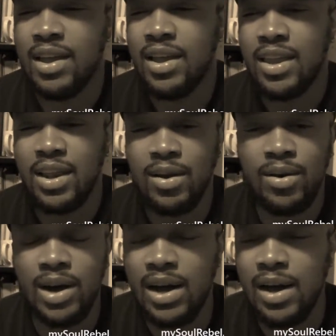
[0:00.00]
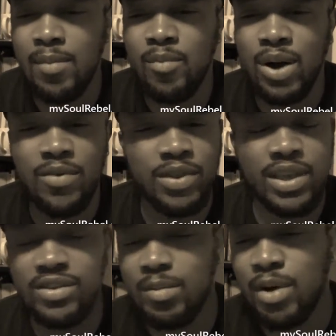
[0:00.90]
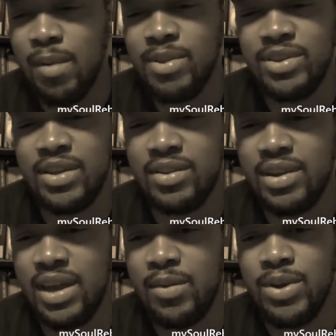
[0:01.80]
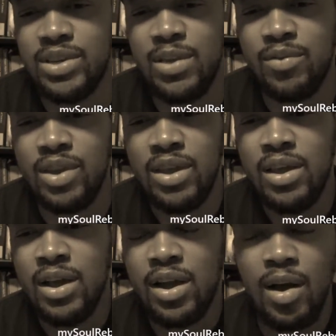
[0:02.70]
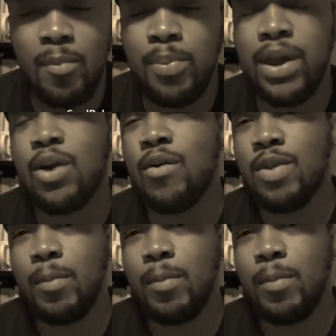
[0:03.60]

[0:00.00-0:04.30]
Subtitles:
You know, one of the things Obama said today was, if compare over the